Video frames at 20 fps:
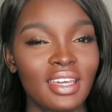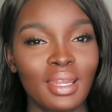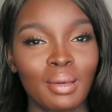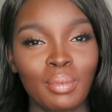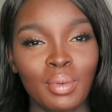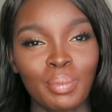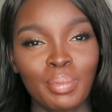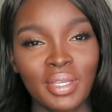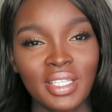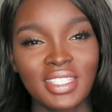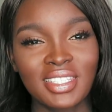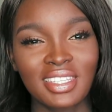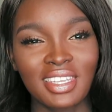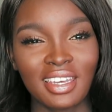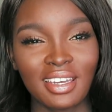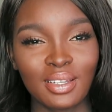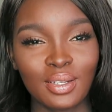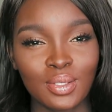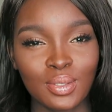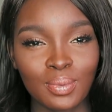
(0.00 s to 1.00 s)
And I'm a bit
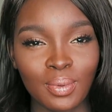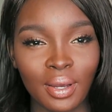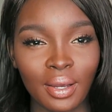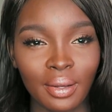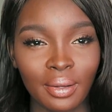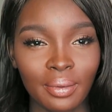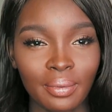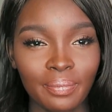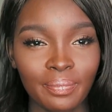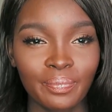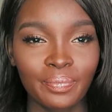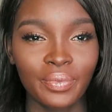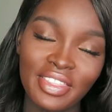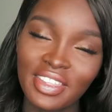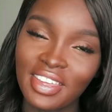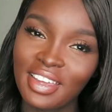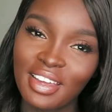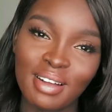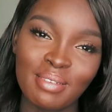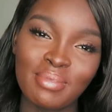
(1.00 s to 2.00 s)
scared as well. I
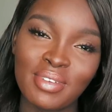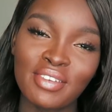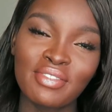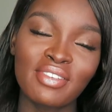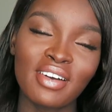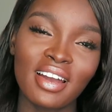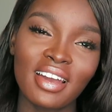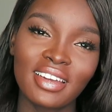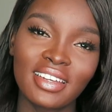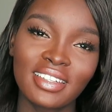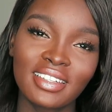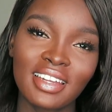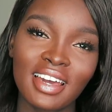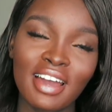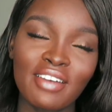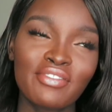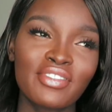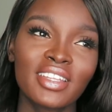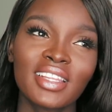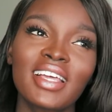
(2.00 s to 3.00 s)
think I'll be fine.
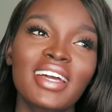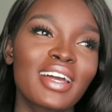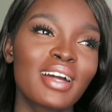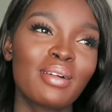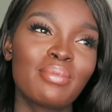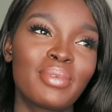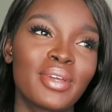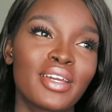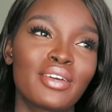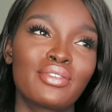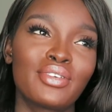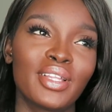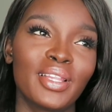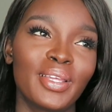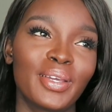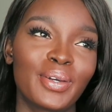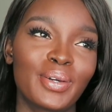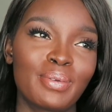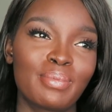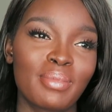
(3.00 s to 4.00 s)
I feel like I'll be a
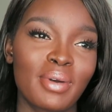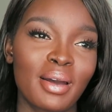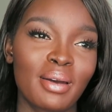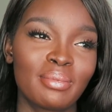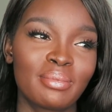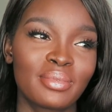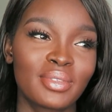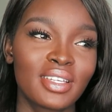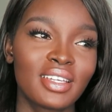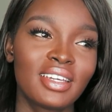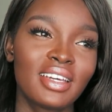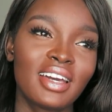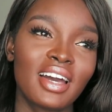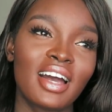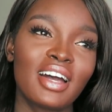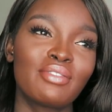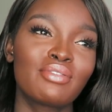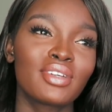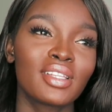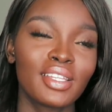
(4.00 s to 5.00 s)
really good mom.
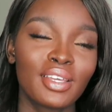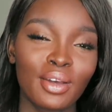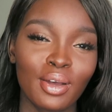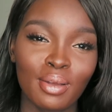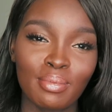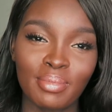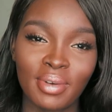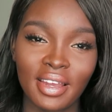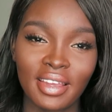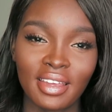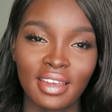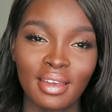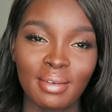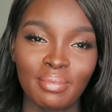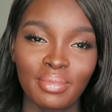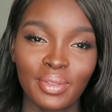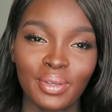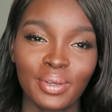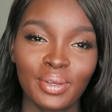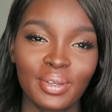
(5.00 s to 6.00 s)
I really hope I
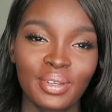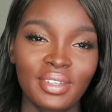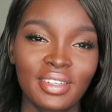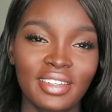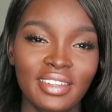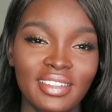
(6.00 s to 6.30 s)
am though.